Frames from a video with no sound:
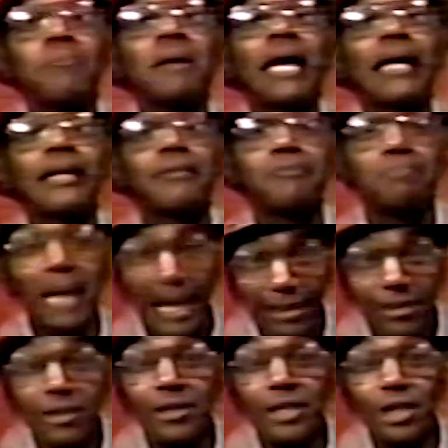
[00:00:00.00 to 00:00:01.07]
made it
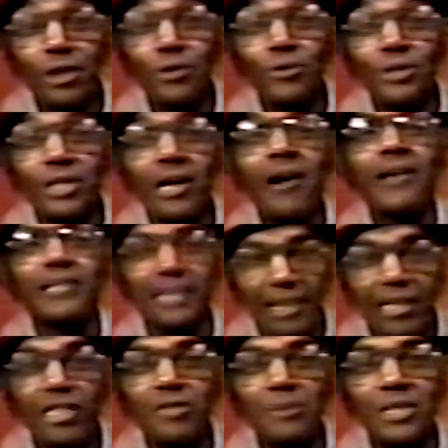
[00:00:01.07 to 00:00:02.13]
back to the used car
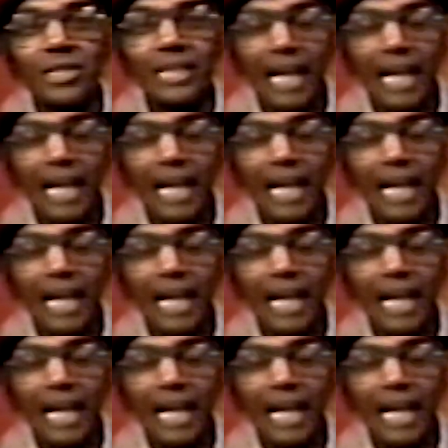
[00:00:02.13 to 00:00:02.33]
salesman's